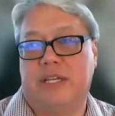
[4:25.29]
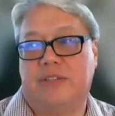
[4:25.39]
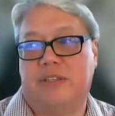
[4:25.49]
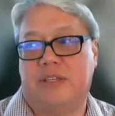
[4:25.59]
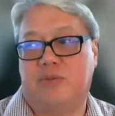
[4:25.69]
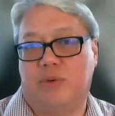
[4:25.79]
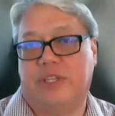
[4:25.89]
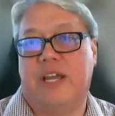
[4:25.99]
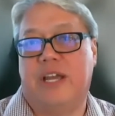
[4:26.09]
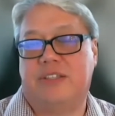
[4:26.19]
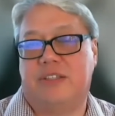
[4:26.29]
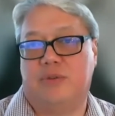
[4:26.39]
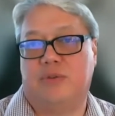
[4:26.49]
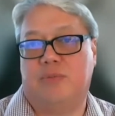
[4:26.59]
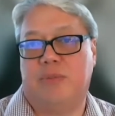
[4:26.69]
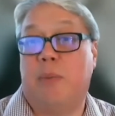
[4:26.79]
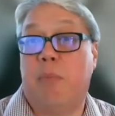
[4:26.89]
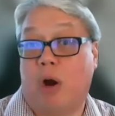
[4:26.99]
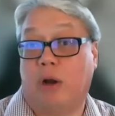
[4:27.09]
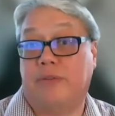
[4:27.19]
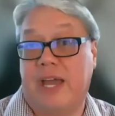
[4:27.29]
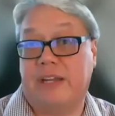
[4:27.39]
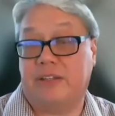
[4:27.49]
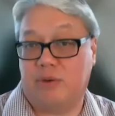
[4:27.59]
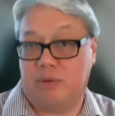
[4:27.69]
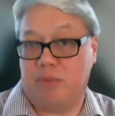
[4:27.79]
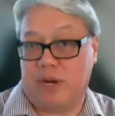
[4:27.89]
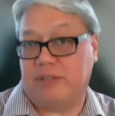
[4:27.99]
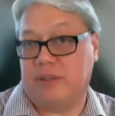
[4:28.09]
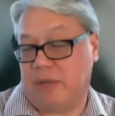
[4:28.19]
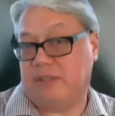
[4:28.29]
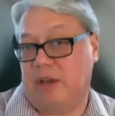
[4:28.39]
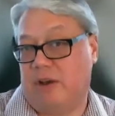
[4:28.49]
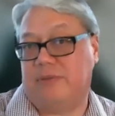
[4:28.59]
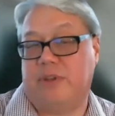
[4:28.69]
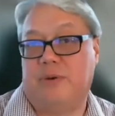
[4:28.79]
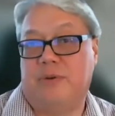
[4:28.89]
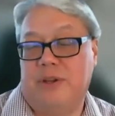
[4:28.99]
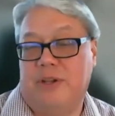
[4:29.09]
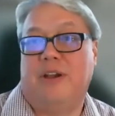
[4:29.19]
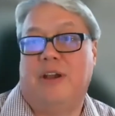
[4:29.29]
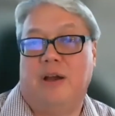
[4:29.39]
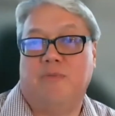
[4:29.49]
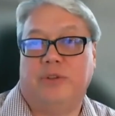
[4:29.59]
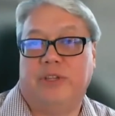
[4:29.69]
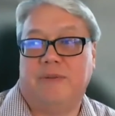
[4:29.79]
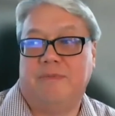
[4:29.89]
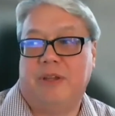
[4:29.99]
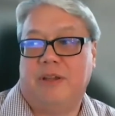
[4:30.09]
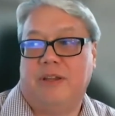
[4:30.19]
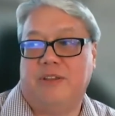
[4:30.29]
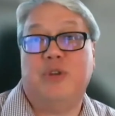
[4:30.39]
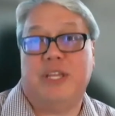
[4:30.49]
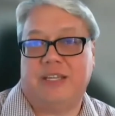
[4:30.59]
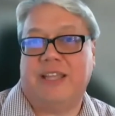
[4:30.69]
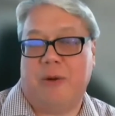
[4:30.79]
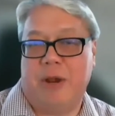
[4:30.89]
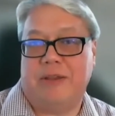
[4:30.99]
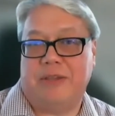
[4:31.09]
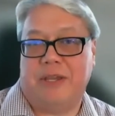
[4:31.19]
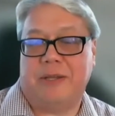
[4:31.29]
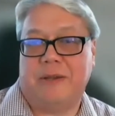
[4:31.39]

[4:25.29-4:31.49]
It's really nice to be a part of that and to embrace it myself. So really unique in that way, I think.